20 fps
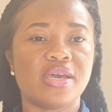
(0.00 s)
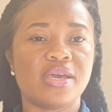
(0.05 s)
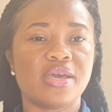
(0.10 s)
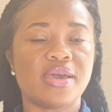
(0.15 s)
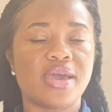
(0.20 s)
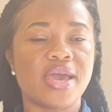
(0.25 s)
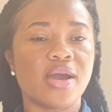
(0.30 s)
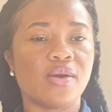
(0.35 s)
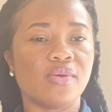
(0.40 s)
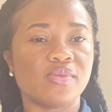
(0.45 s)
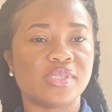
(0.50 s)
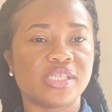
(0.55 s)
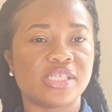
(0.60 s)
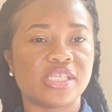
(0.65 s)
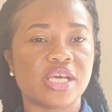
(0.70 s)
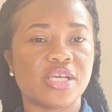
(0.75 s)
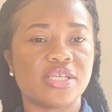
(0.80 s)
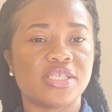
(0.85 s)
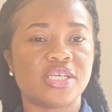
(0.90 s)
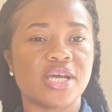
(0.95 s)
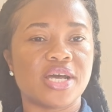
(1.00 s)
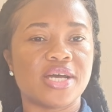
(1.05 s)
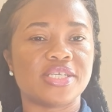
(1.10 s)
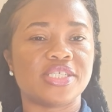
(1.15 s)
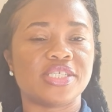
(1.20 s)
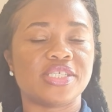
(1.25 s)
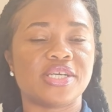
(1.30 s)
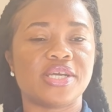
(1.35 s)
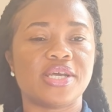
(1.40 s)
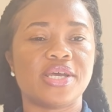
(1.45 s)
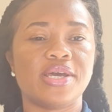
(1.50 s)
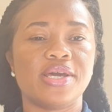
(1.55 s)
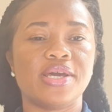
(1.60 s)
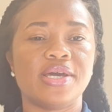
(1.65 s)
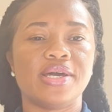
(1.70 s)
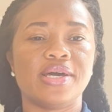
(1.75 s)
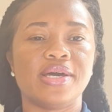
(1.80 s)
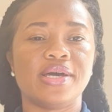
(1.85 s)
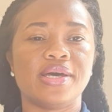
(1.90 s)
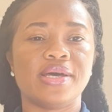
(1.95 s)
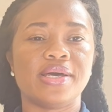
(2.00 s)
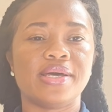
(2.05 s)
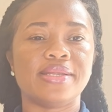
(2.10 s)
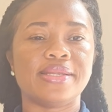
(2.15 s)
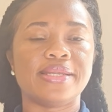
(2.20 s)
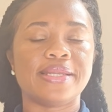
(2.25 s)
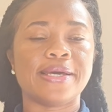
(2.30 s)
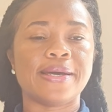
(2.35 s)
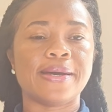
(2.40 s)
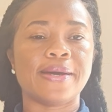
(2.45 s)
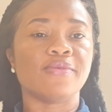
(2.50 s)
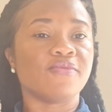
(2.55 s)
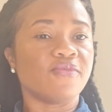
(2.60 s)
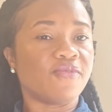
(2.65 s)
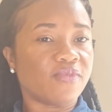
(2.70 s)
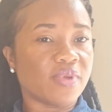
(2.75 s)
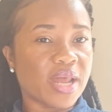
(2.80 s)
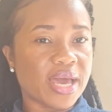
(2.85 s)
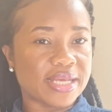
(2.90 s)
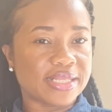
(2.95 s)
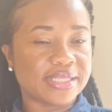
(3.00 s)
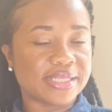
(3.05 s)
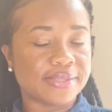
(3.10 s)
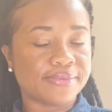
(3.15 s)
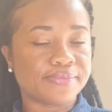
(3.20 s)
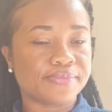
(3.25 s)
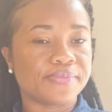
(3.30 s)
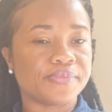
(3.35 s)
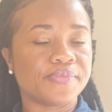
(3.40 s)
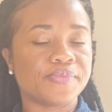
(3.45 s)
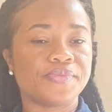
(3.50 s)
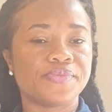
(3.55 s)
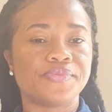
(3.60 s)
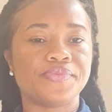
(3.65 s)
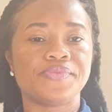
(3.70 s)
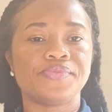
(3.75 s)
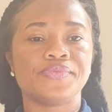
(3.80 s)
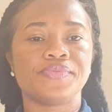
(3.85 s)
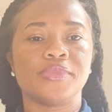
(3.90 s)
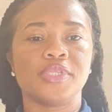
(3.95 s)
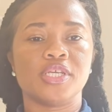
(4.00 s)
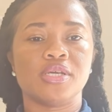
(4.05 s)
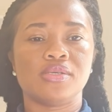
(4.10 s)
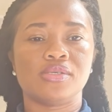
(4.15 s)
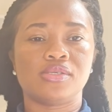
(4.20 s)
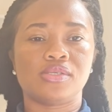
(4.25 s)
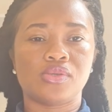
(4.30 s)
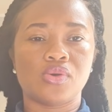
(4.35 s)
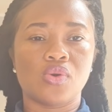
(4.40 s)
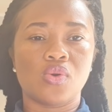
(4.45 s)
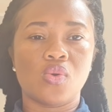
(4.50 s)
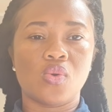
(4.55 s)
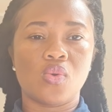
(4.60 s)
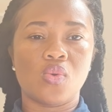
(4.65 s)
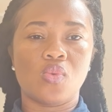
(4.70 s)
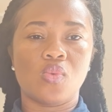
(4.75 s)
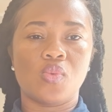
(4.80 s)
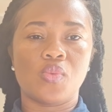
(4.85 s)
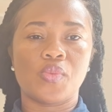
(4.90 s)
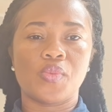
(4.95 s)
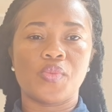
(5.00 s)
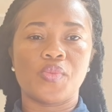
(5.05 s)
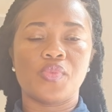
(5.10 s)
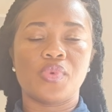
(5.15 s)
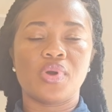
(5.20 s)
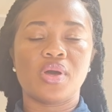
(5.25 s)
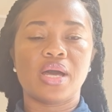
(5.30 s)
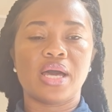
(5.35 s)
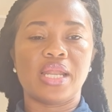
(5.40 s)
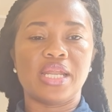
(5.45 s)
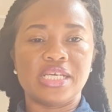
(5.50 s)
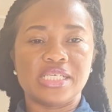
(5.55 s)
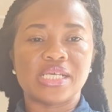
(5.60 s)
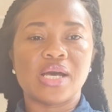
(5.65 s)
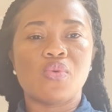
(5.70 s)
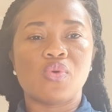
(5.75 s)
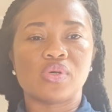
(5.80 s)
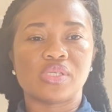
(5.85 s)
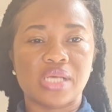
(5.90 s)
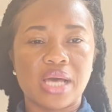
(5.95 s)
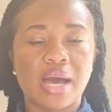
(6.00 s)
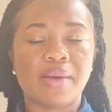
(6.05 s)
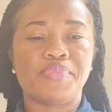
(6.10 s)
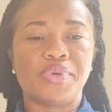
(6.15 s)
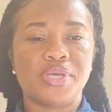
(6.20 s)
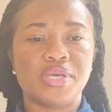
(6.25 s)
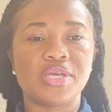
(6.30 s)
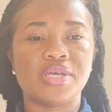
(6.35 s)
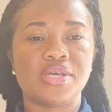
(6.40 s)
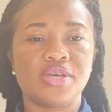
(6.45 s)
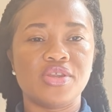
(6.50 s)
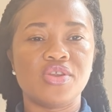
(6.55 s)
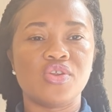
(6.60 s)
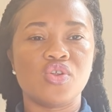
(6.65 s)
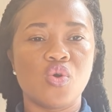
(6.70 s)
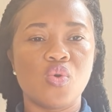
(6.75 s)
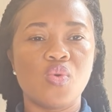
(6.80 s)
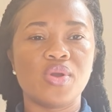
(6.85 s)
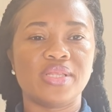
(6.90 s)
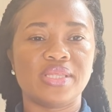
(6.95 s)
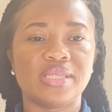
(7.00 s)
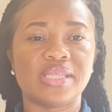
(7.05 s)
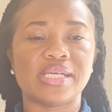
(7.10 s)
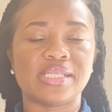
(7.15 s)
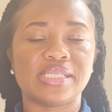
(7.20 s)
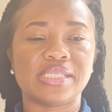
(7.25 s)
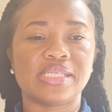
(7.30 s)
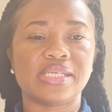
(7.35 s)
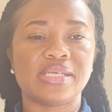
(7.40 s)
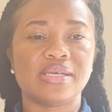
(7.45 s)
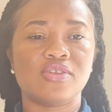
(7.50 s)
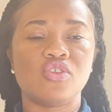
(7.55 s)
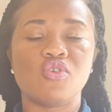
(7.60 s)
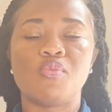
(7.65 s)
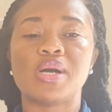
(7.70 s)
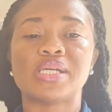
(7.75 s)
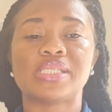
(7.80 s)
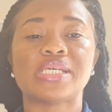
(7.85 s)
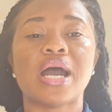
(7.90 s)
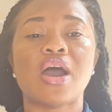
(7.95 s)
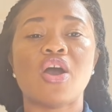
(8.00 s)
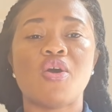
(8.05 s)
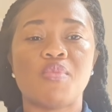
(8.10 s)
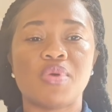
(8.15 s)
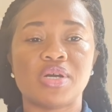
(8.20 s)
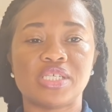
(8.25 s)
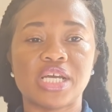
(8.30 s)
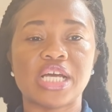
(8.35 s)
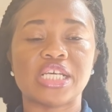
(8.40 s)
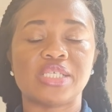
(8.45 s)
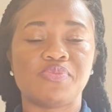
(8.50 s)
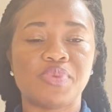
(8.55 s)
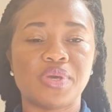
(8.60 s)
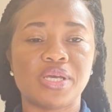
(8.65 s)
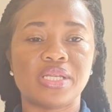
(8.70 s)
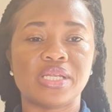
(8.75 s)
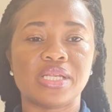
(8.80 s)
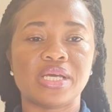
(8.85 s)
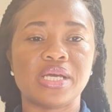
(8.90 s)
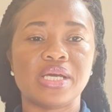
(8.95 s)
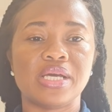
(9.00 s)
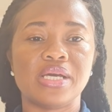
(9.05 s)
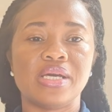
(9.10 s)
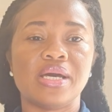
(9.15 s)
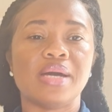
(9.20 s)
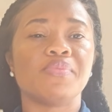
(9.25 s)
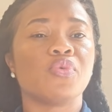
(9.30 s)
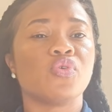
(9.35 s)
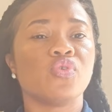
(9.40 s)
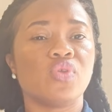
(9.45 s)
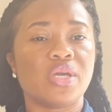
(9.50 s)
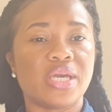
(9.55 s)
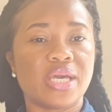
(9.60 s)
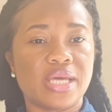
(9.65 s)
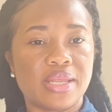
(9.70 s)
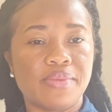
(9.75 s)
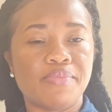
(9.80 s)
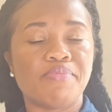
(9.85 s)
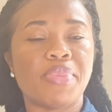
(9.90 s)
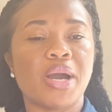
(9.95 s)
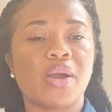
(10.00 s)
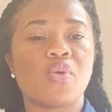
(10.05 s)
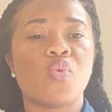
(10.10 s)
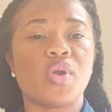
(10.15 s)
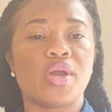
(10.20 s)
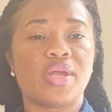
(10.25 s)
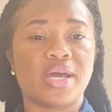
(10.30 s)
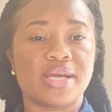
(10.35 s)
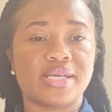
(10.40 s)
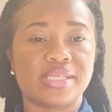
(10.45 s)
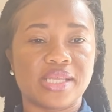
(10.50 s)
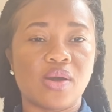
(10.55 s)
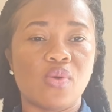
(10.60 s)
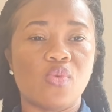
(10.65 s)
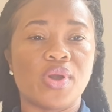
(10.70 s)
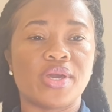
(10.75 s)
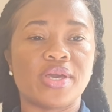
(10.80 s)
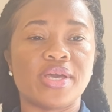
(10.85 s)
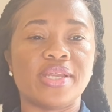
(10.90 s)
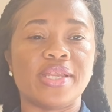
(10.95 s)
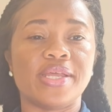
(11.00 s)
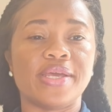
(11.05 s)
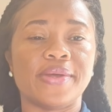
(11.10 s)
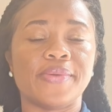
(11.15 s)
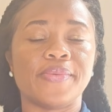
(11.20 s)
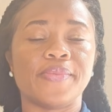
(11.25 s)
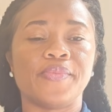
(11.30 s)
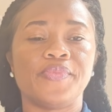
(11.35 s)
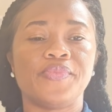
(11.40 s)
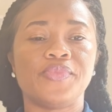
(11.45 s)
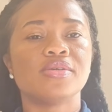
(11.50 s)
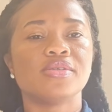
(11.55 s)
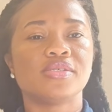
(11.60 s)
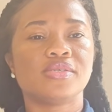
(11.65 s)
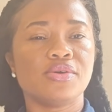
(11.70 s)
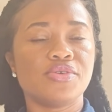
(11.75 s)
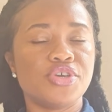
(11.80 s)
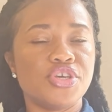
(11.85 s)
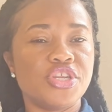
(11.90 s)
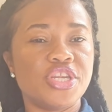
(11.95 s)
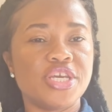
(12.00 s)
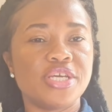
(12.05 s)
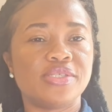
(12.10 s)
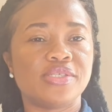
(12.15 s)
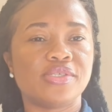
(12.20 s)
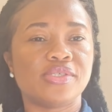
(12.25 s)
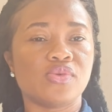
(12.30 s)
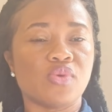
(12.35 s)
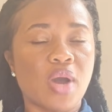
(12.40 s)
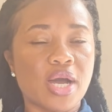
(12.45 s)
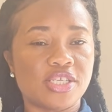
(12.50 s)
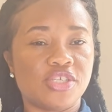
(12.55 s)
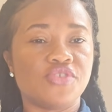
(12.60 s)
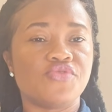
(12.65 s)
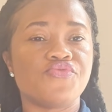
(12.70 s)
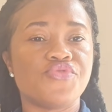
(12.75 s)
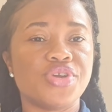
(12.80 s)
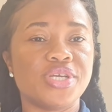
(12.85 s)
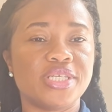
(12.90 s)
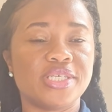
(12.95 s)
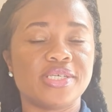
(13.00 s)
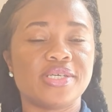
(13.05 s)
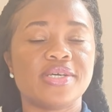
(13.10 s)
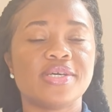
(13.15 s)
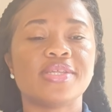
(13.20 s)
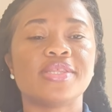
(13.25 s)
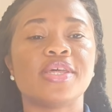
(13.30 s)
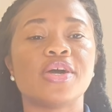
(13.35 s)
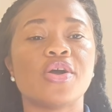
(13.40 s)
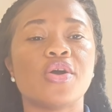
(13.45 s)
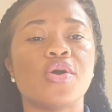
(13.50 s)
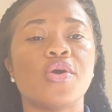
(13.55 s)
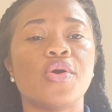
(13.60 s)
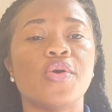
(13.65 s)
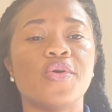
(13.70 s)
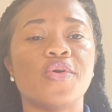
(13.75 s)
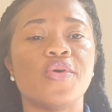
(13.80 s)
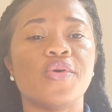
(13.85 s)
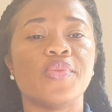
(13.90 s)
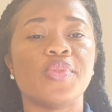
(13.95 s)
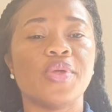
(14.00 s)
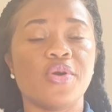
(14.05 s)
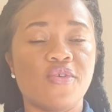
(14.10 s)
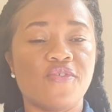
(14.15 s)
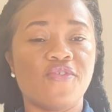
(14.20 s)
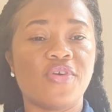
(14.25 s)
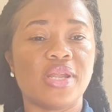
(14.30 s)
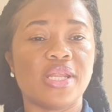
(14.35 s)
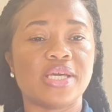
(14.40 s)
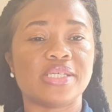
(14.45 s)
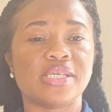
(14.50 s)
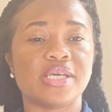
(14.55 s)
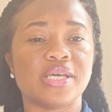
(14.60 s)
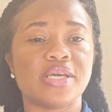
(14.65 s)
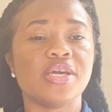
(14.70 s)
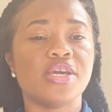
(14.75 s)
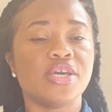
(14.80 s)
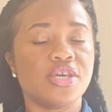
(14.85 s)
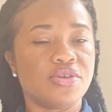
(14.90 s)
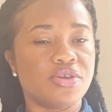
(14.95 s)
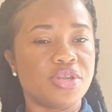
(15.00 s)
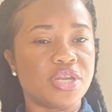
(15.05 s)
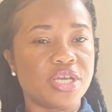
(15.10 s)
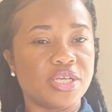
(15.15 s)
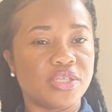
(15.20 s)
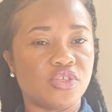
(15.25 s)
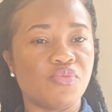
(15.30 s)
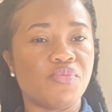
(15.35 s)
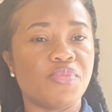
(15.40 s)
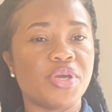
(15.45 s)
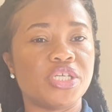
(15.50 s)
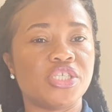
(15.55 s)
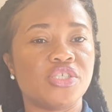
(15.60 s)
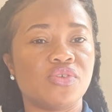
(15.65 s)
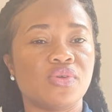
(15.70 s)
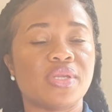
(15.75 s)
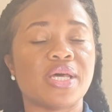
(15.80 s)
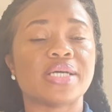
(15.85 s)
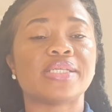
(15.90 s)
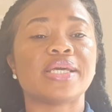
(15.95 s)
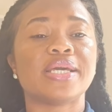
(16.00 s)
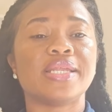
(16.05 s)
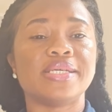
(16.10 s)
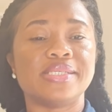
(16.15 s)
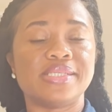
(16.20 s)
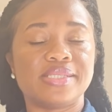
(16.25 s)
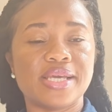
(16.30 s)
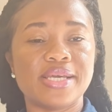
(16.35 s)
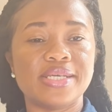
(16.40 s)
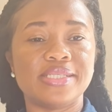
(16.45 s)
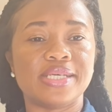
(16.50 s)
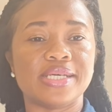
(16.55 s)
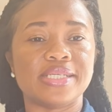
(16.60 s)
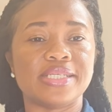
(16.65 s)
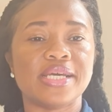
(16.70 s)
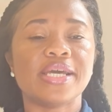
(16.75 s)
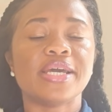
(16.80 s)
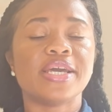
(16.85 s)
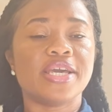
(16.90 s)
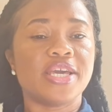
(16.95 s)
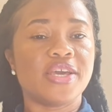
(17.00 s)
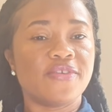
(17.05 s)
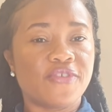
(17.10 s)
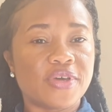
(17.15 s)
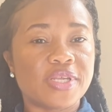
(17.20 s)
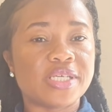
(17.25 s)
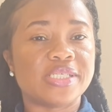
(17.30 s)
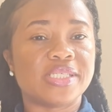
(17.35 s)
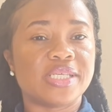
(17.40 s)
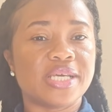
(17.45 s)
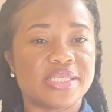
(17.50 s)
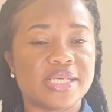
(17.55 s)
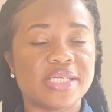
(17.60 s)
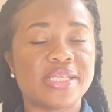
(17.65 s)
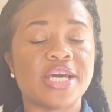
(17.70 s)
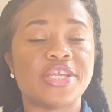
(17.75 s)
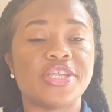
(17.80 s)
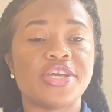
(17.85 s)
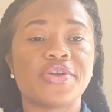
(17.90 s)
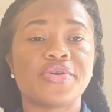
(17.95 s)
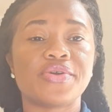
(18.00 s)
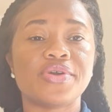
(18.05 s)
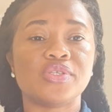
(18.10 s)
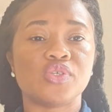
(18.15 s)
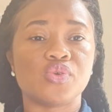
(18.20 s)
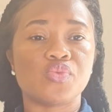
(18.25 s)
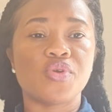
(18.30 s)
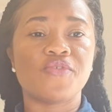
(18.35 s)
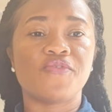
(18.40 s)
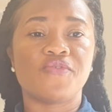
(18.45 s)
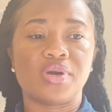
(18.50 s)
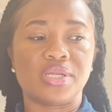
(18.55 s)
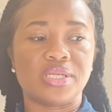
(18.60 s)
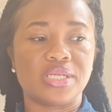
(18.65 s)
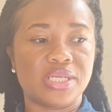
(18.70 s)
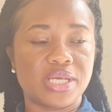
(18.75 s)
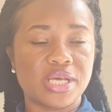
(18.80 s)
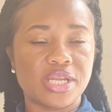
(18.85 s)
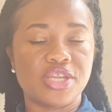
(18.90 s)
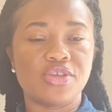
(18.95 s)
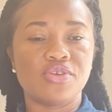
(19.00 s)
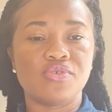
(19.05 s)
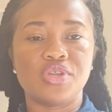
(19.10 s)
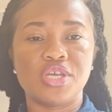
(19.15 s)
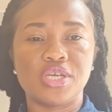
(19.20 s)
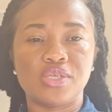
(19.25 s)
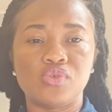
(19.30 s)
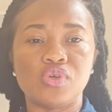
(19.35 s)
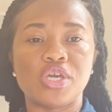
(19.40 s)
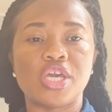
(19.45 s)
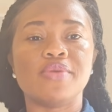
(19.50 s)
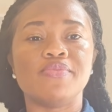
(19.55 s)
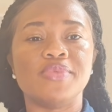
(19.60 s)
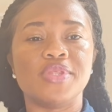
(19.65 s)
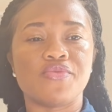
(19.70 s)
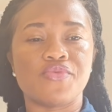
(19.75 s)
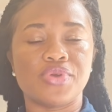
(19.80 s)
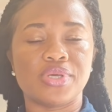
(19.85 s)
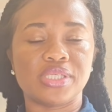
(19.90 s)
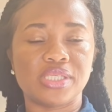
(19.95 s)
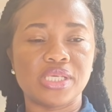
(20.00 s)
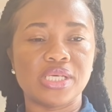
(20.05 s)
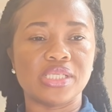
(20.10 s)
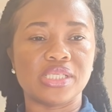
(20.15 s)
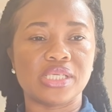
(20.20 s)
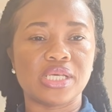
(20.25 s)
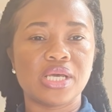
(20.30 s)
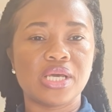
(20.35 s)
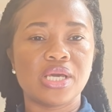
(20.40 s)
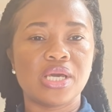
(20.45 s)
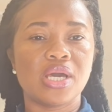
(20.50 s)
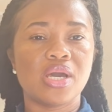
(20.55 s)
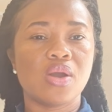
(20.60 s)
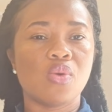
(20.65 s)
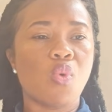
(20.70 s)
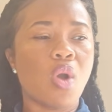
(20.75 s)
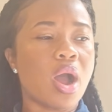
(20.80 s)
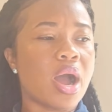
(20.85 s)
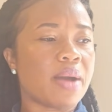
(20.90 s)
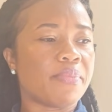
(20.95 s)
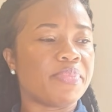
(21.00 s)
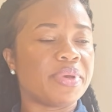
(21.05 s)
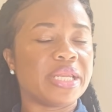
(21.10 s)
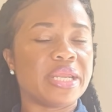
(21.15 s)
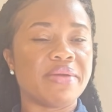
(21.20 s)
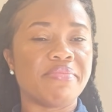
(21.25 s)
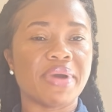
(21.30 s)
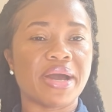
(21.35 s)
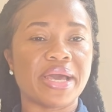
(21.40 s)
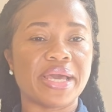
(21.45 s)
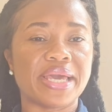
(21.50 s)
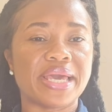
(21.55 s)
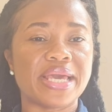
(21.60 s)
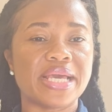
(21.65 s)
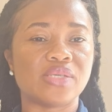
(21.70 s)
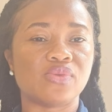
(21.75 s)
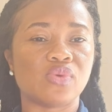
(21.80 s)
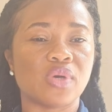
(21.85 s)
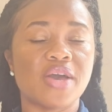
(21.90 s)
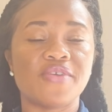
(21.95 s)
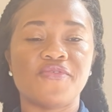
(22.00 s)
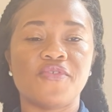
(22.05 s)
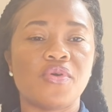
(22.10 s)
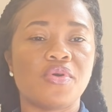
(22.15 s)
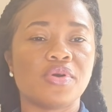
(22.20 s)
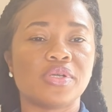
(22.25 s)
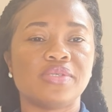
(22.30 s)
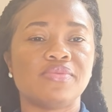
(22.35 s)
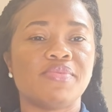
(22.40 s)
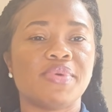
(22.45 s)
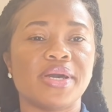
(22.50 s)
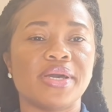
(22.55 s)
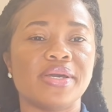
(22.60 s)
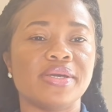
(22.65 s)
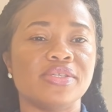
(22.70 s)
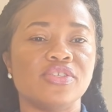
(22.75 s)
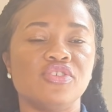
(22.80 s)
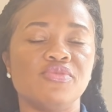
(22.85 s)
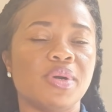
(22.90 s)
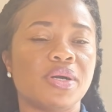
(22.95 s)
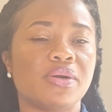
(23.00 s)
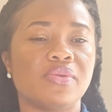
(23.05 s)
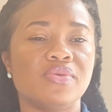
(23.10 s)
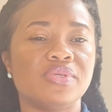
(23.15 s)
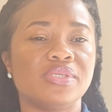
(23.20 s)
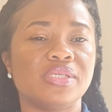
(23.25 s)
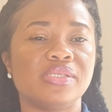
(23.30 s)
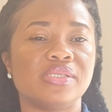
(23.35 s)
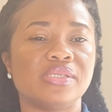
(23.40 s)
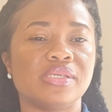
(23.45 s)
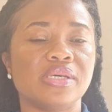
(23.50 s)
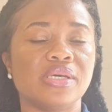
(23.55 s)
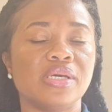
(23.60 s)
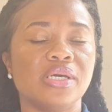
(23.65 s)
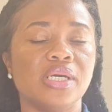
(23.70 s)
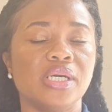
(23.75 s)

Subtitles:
health surcharge, and flight. So at least I was happy knowing that no matter how much I spend, I'm going to get it back when I start working here. So as you read the offer letter, you need to make sure that it is stated. If it is stated that you are going to refund, then you need to keep the receipt. What happened in my case, well, I forgot my tuberculosis